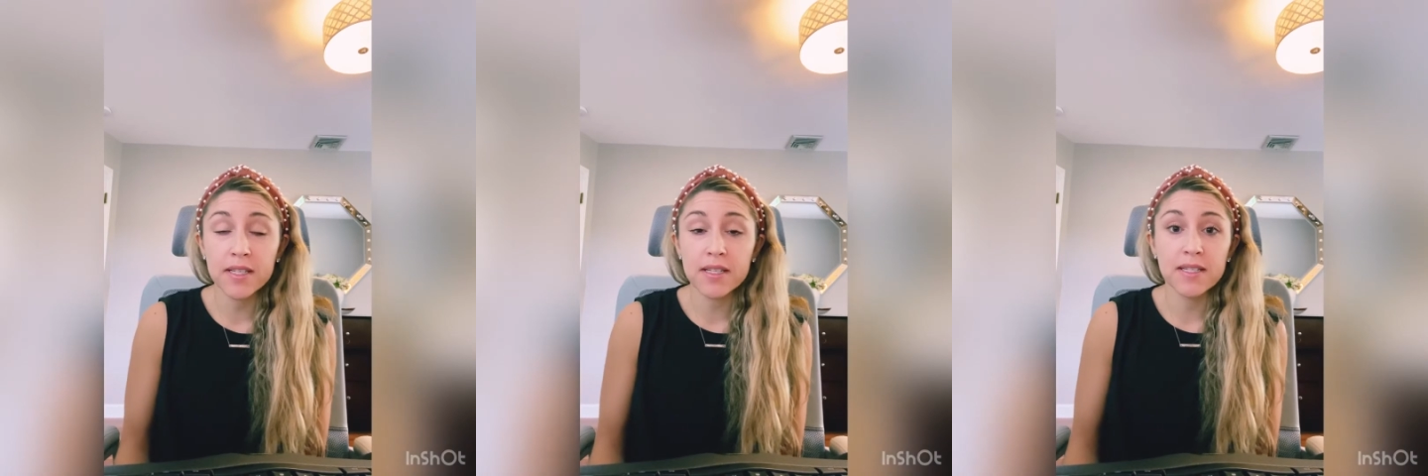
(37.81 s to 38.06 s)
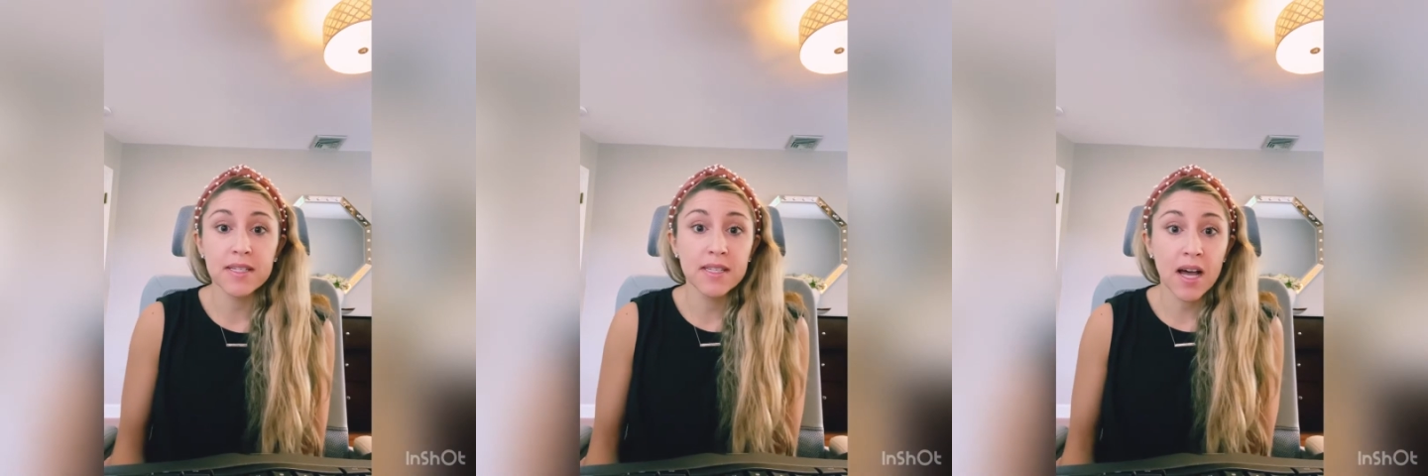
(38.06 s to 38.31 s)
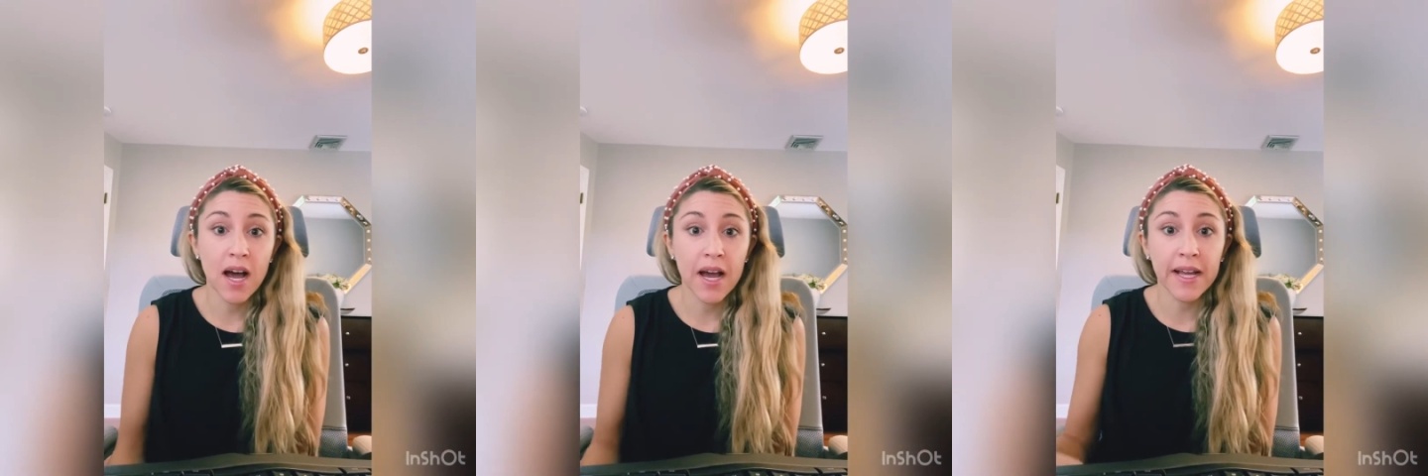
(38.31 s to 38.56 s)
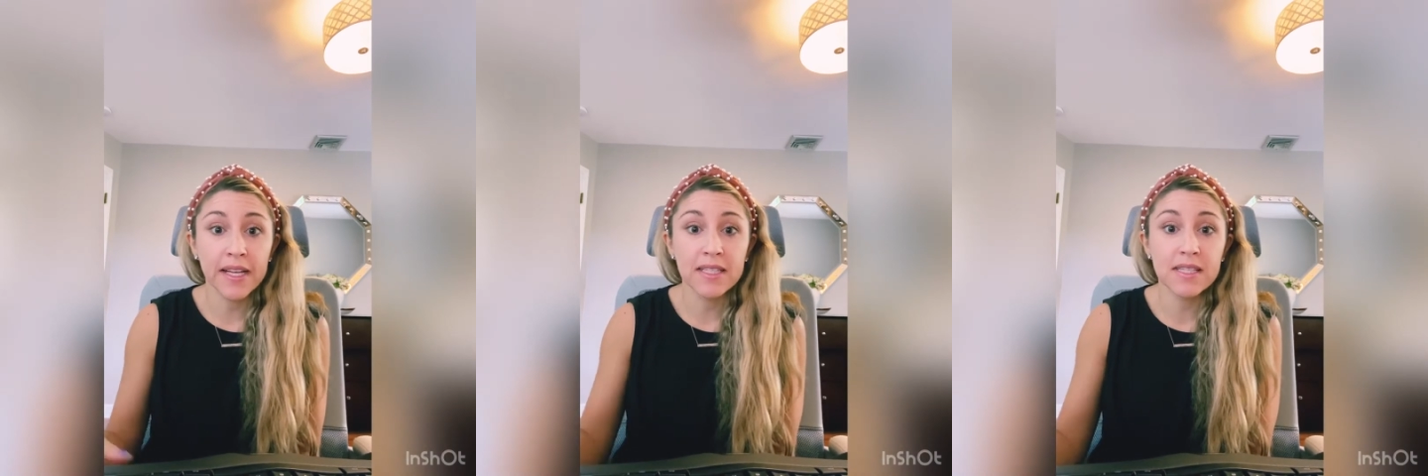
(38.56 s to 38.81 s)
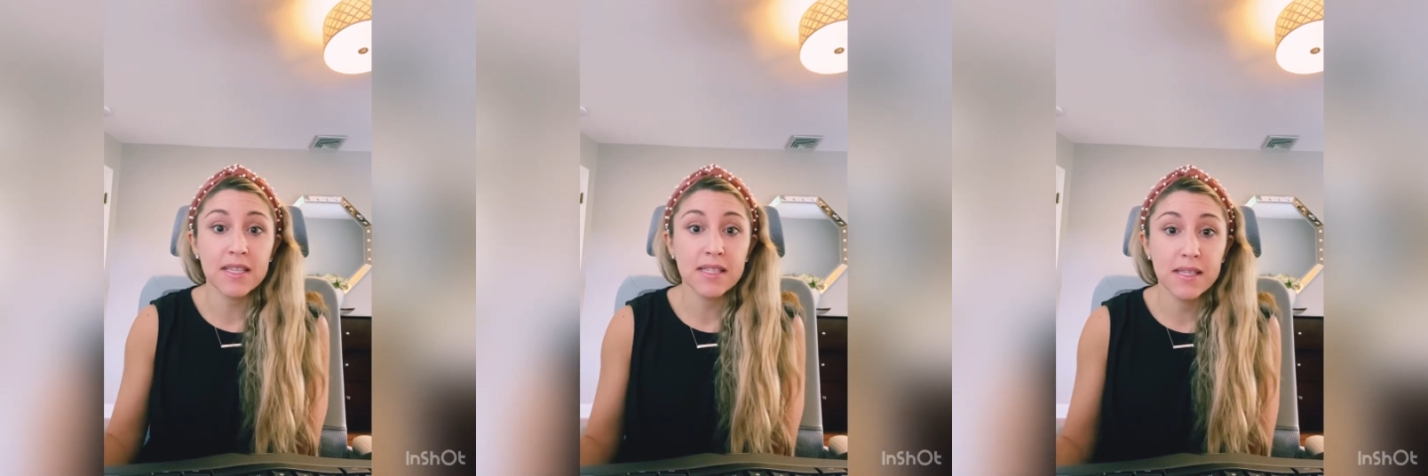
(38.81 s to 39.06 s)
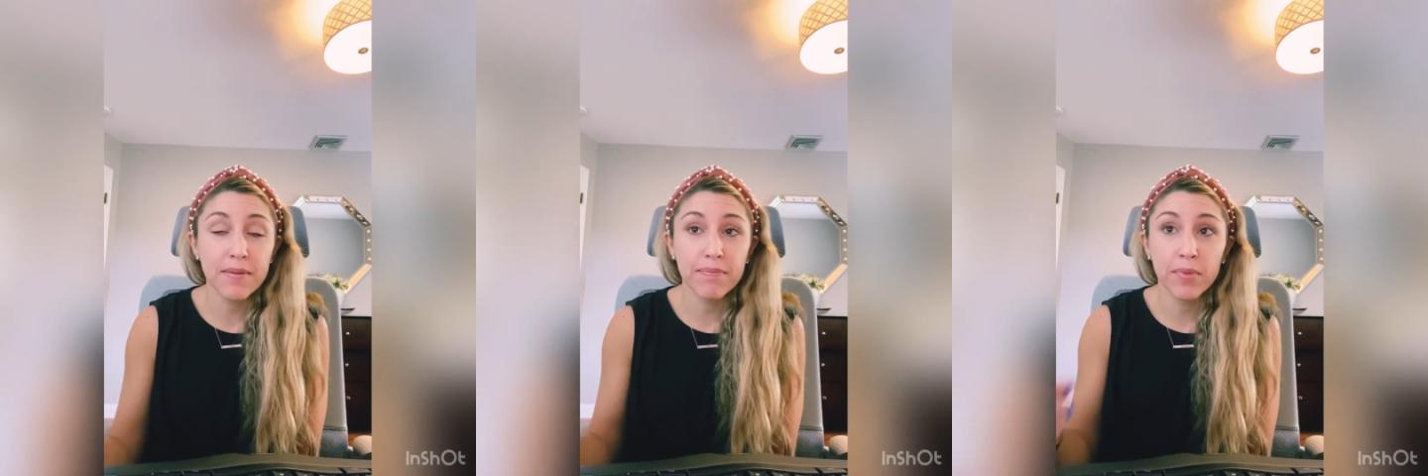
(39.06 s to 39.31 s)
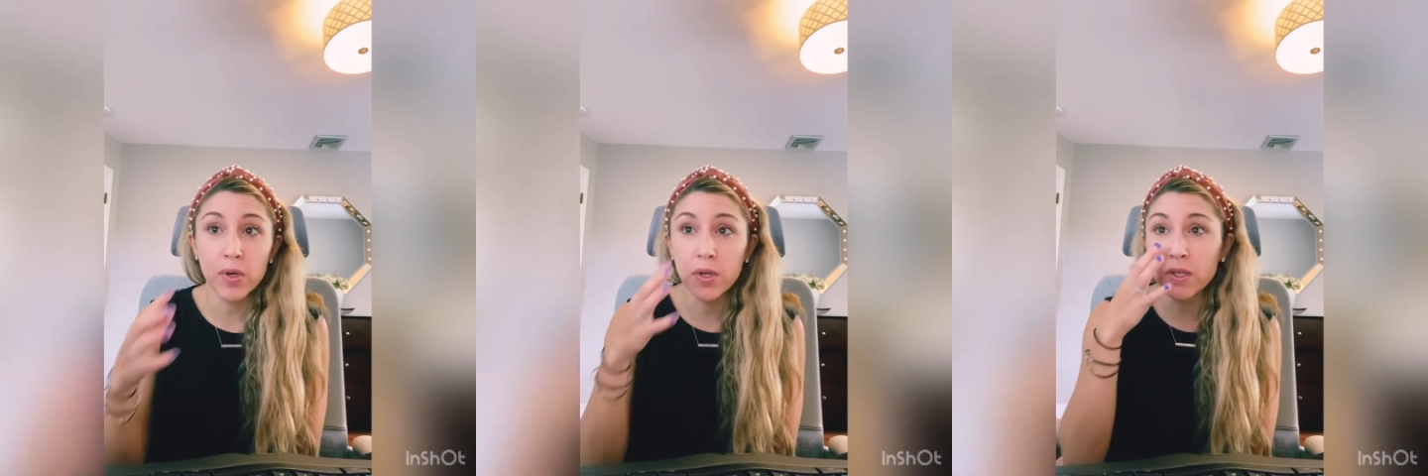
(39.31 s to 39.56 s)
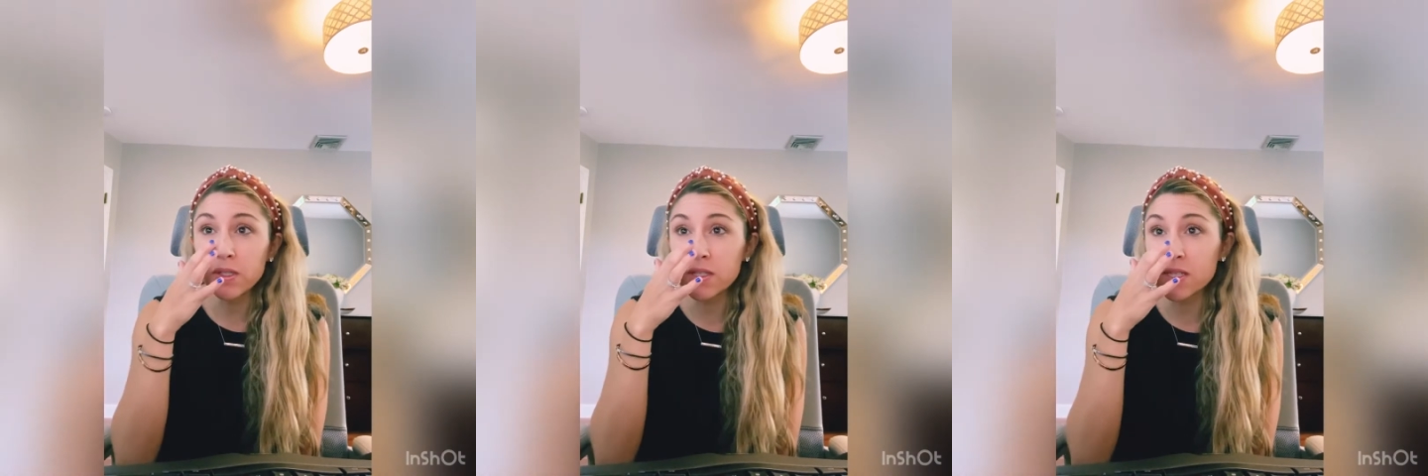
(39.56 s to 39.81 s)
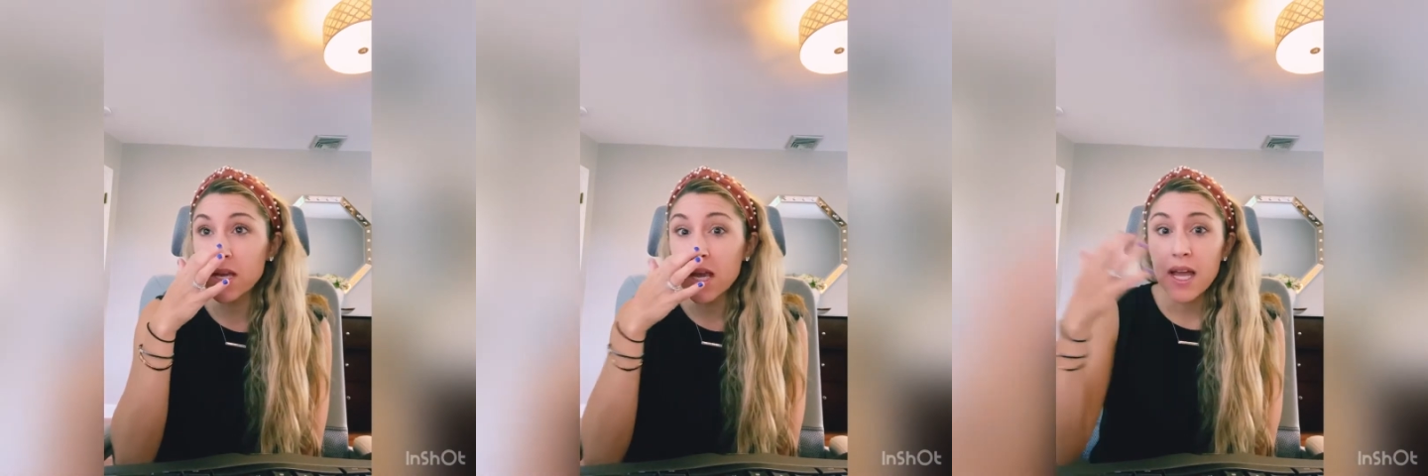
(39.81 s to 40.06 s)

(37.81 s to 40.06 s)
designs, symbols,